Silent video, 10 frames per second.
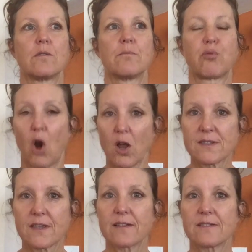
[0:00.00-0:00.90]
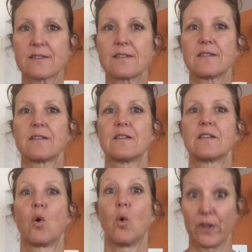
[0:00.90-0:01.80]
processed
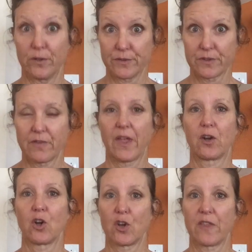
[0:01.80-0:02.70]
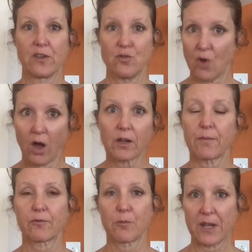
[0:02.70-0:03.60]
oils they do not
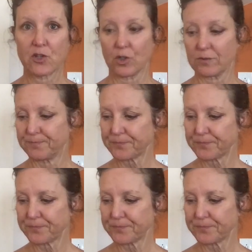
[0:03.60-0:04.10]
come from nature,